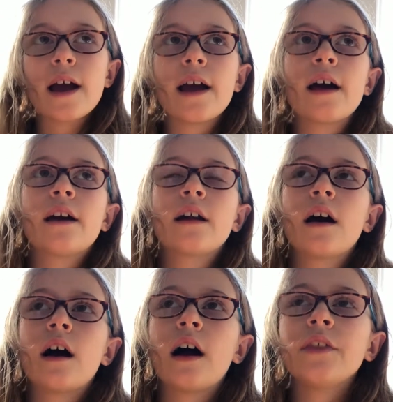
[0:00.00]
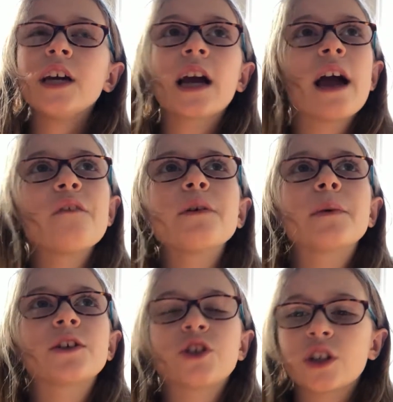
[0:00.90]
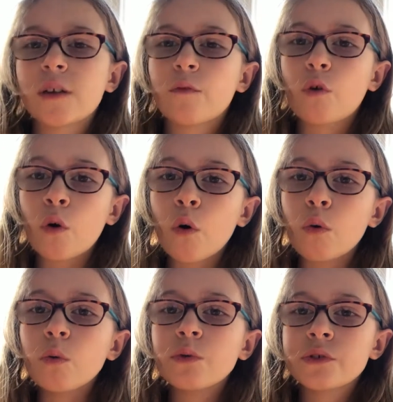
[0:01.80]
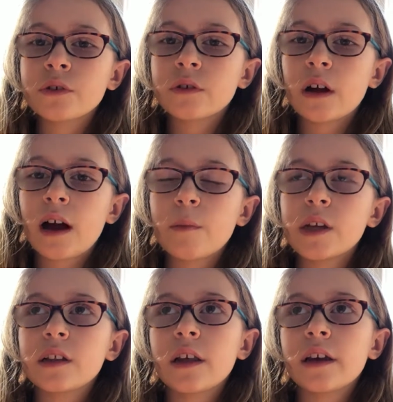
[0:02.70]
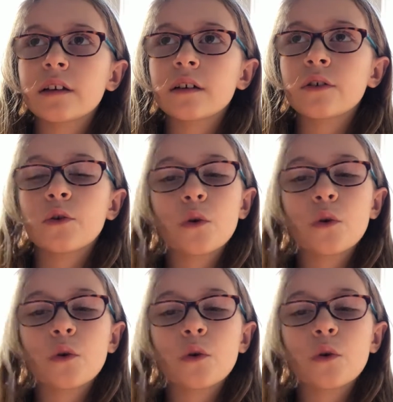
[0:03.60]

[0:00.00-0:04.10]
And I think everybody should have goals. I mean, like,